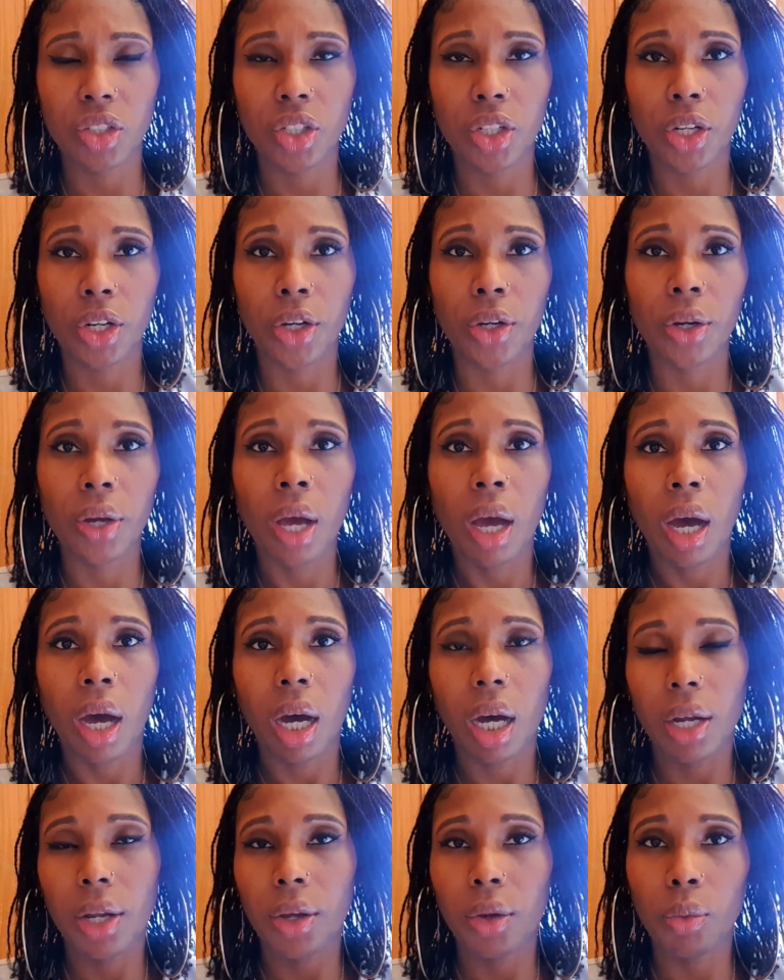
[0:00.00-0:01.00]
You know,
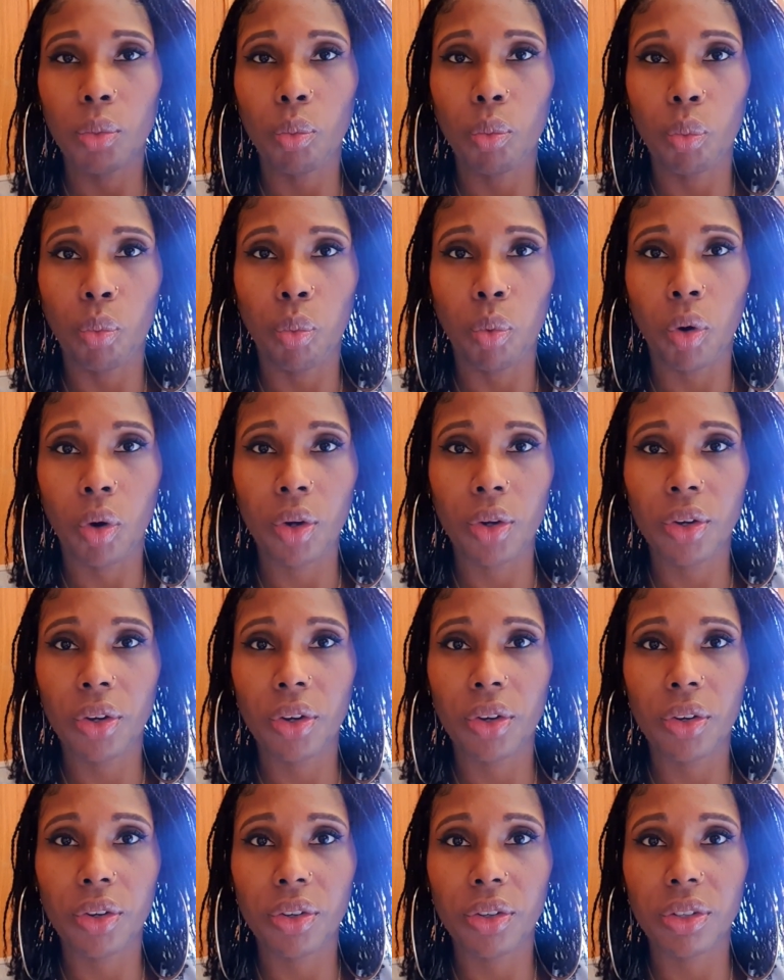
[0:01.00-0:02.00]
I don't
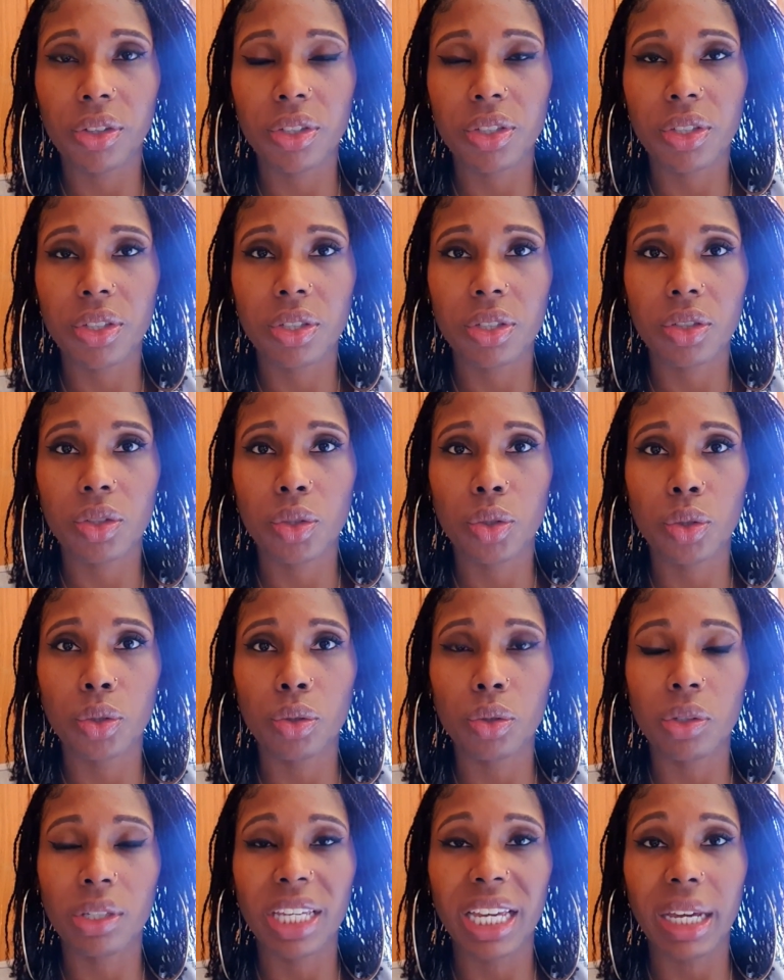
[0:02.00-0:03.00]
want
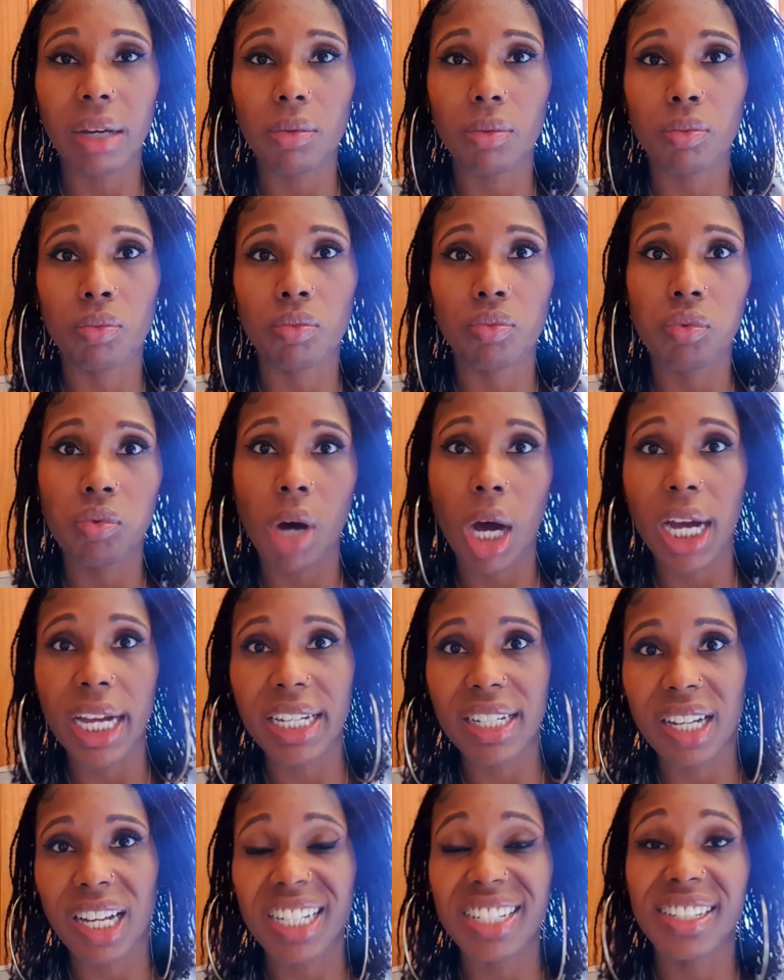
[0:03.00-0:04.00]
to get
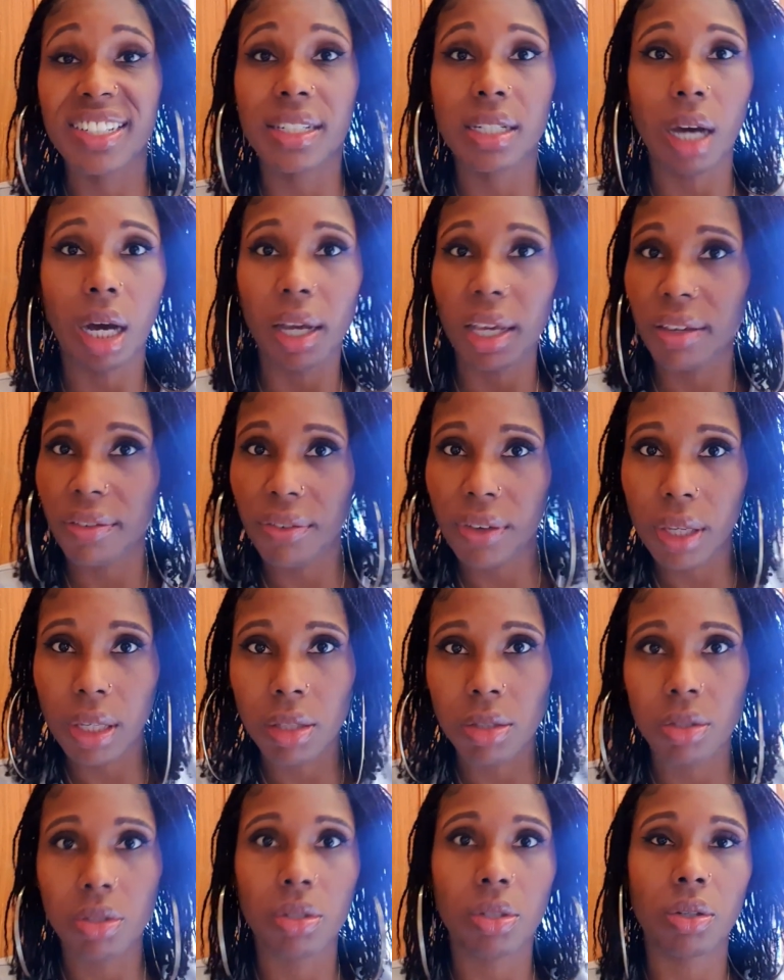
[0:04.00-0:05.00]
right, like dive
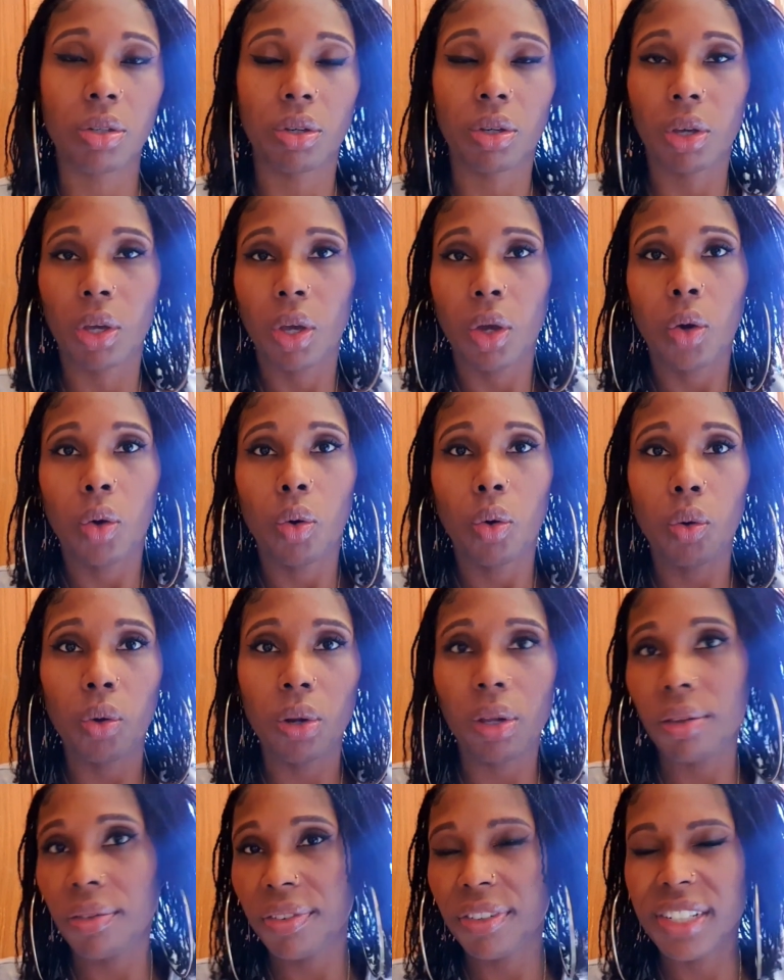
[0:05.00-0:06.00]
into all
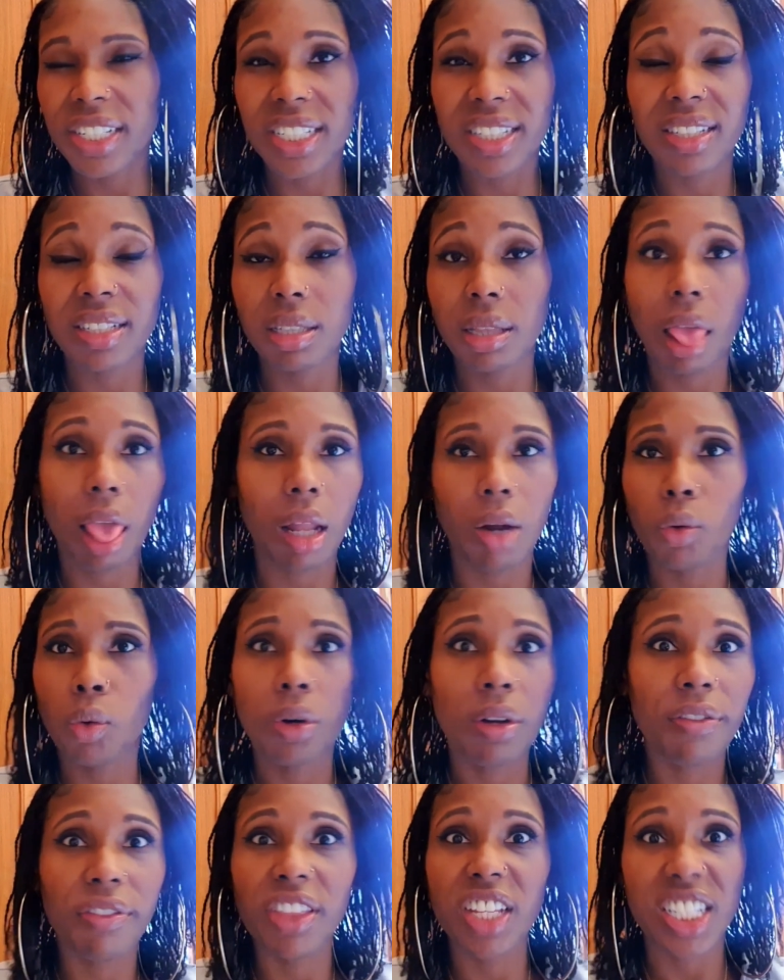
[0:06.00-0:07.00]
of
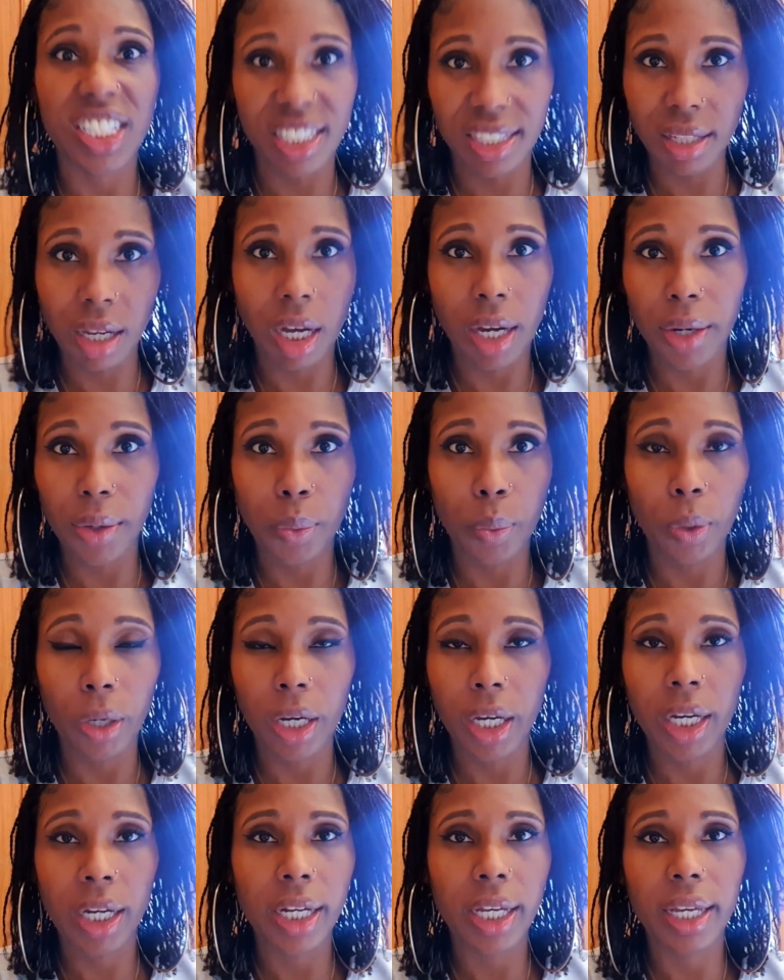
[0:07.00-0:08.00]
the design
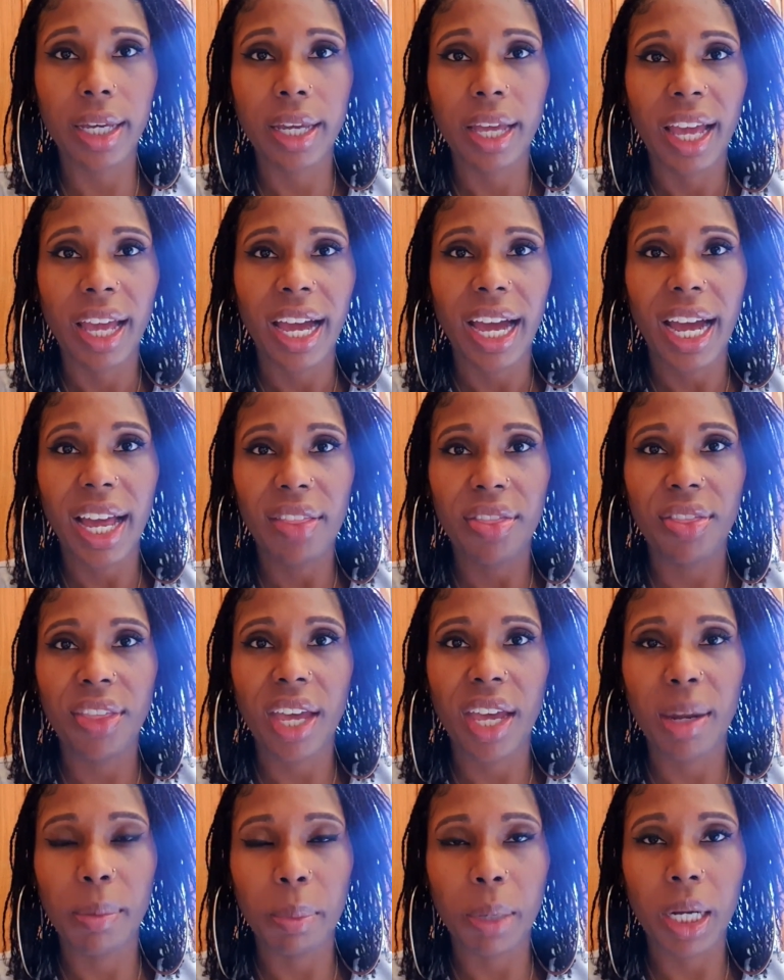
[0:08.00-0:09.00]
work, and
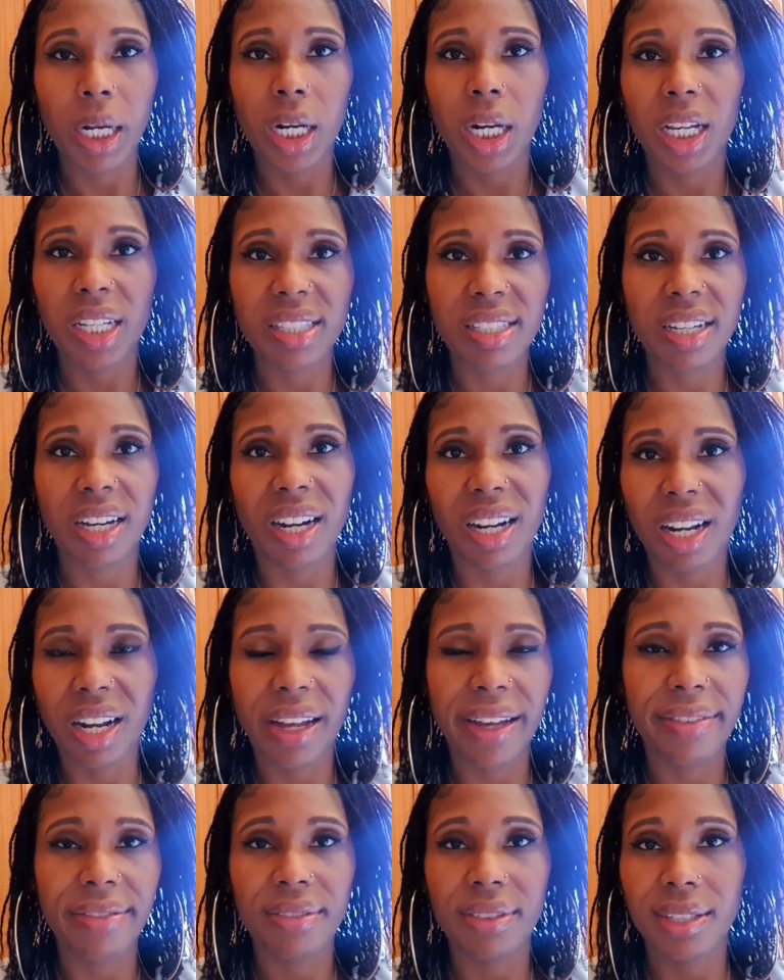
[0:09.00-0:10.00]
then my client's kind of
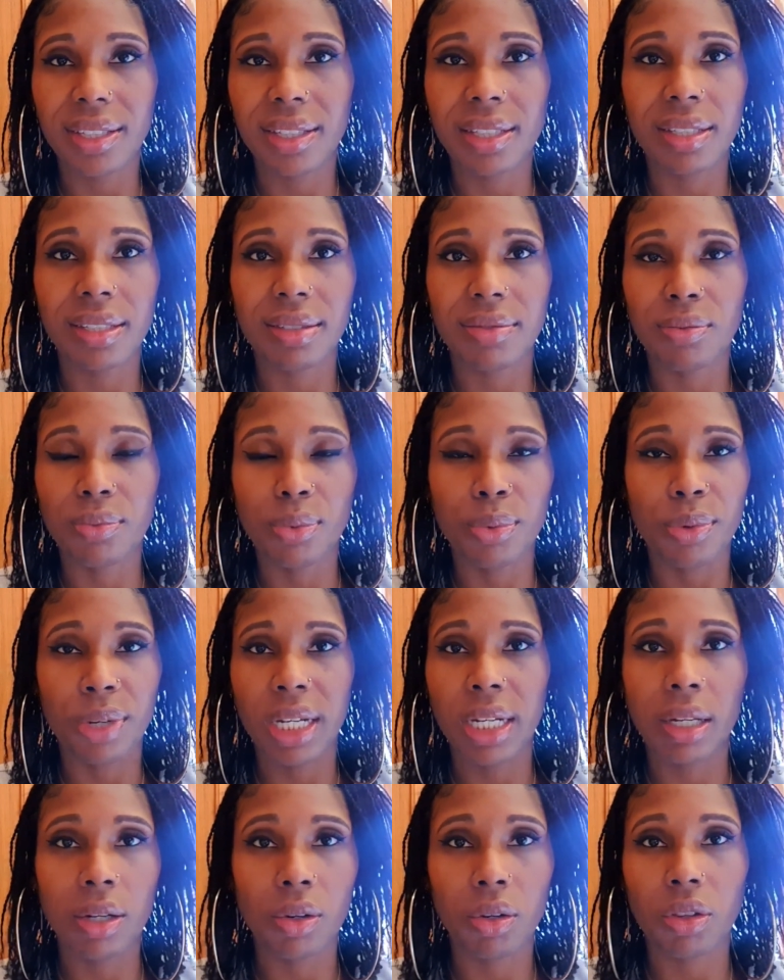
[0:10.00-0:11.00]
like, this is
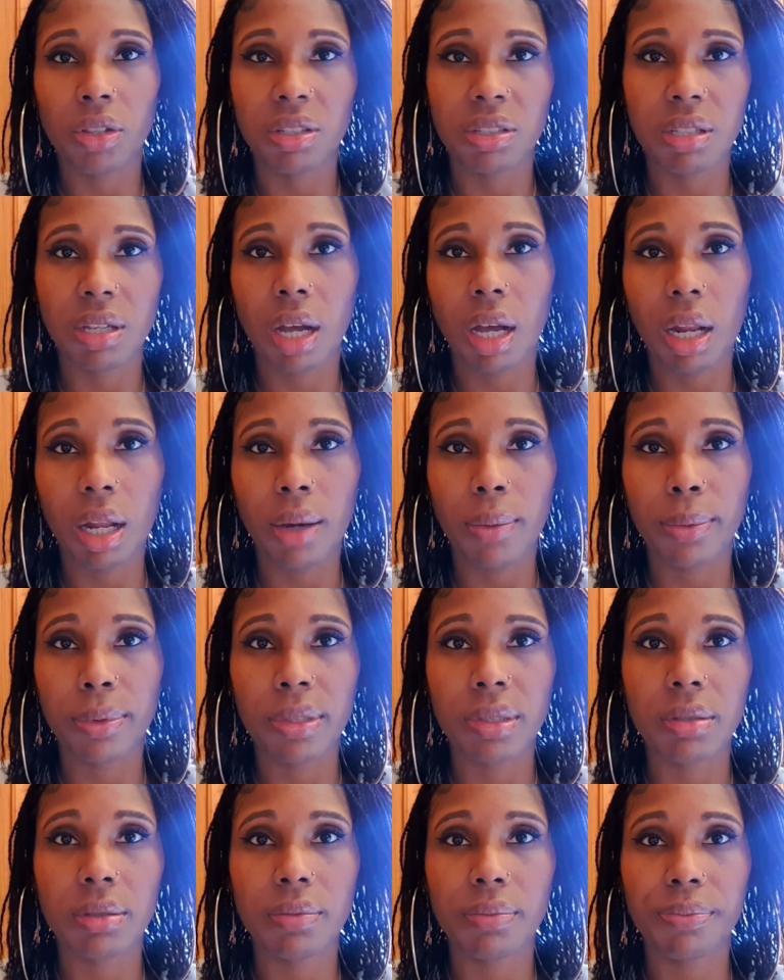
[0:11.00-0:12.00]
really not the style I
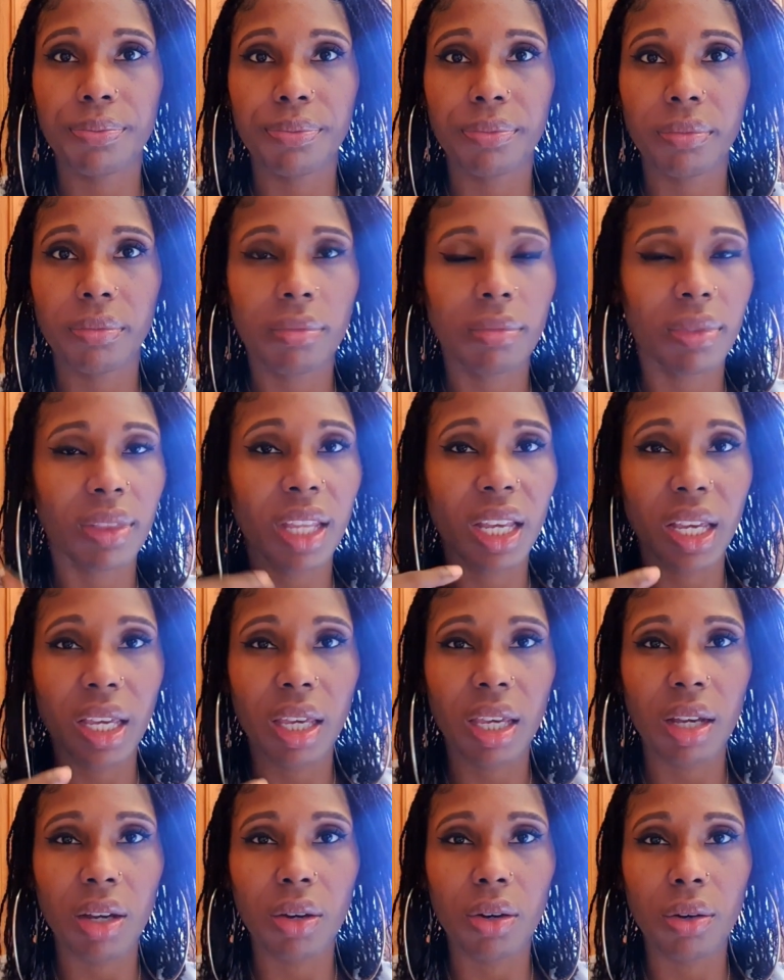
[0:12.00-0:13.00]
was
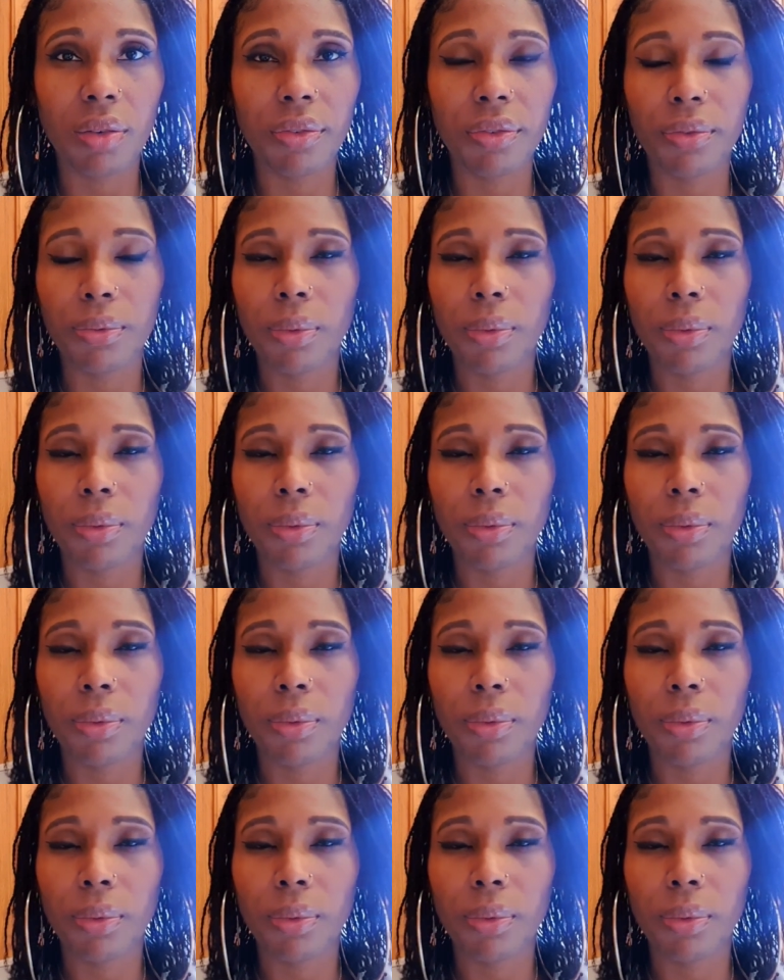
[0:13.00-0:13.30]
thinking of,